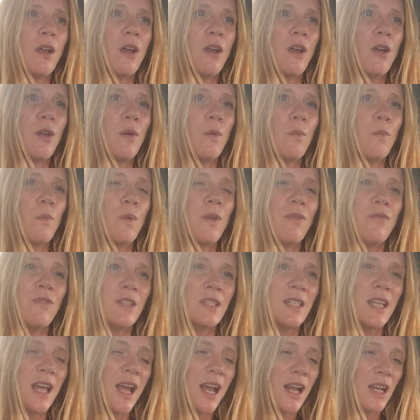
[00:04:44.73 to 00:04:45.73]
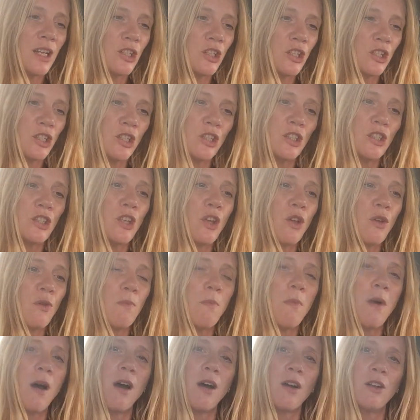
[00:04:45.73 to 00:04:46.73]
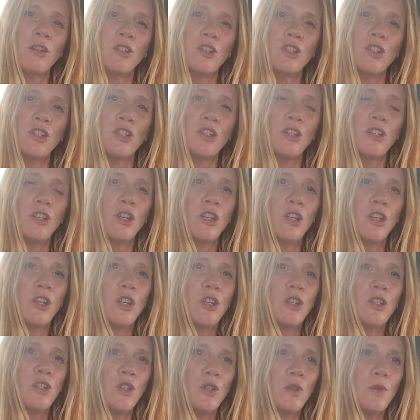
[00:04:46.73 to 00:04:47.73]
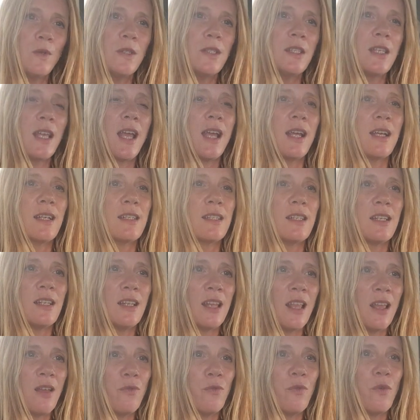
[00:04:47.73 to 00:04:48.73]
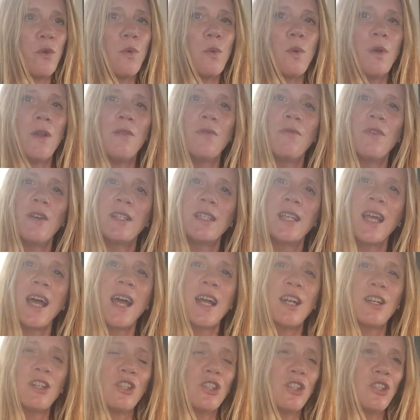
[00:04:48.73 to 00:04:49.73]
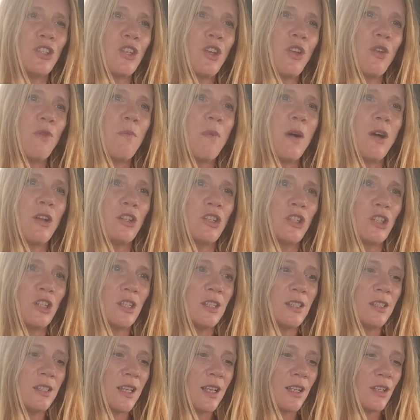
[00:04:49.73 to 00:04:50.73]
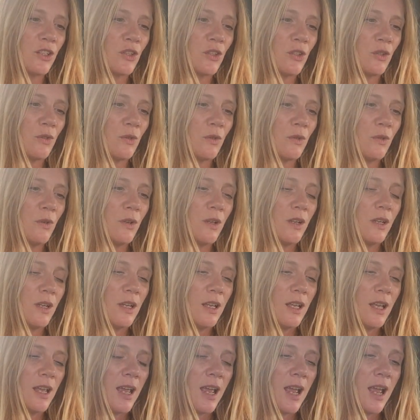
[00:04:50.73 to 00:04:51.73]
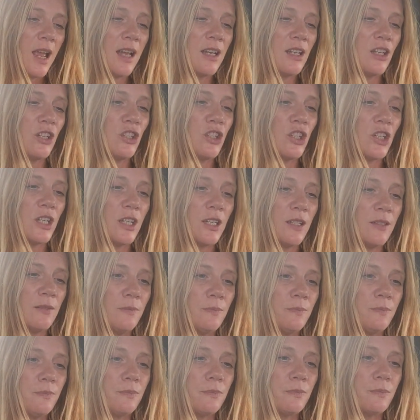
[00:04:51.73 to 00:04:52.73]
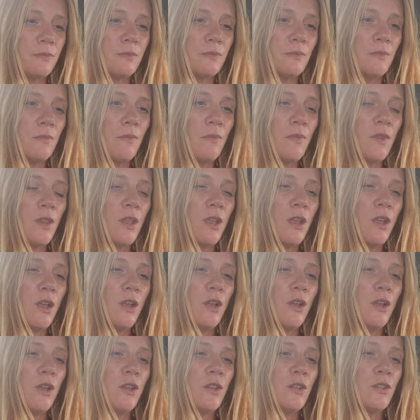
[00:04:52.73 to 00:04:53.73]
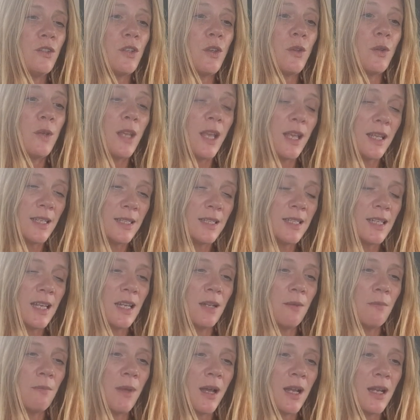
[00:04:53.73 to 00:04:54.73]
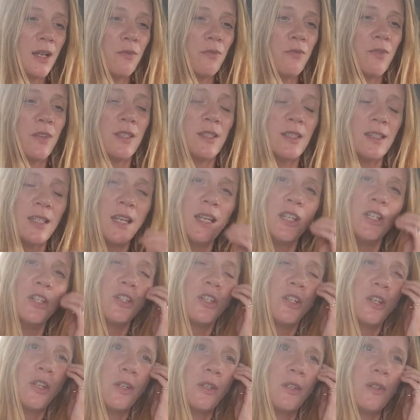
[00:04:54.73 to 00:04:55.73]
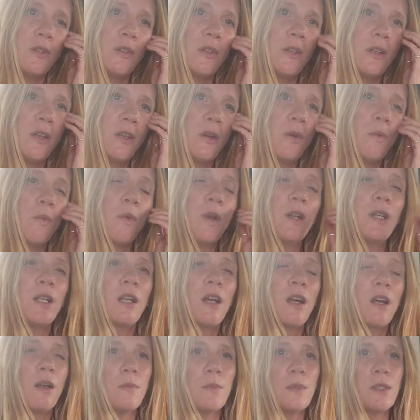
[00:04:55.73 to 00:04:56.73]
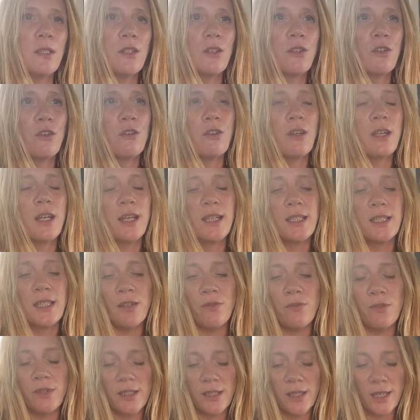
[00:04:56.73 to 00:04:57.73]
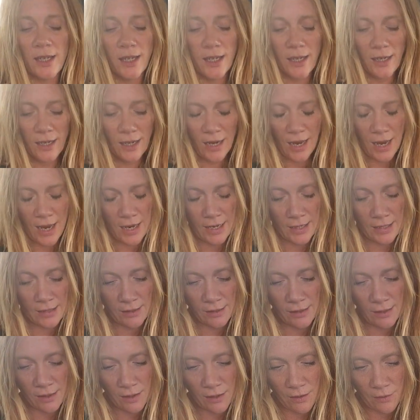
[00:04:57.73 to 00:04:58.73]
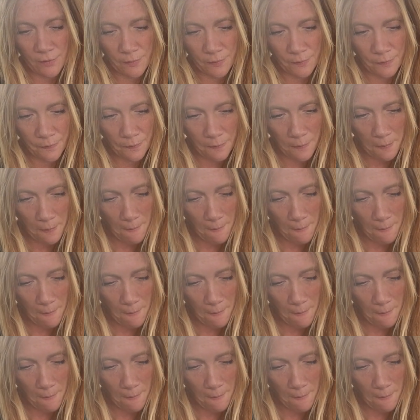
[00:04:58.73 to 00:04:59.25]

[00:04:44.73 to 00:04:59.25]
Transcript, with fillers: Um, we've attached so much to sex and therefore we've attached so much to sexual energy. So, yes, in manifestation, when it comes to creativity and um,